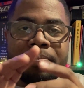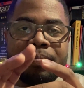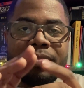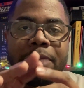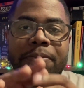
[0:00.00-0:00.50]

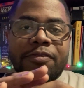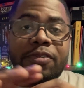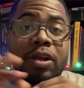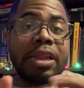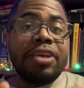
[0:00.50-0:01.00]
type of
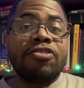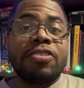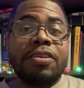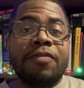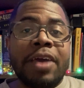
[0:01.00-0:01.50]
collision
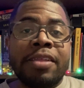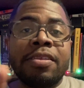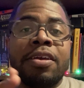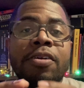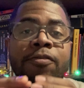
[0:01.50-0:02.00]
event
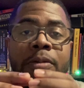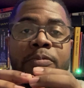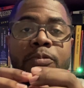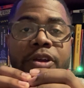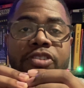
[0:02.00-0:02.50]
from
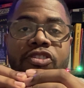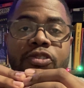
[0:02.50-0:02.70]
which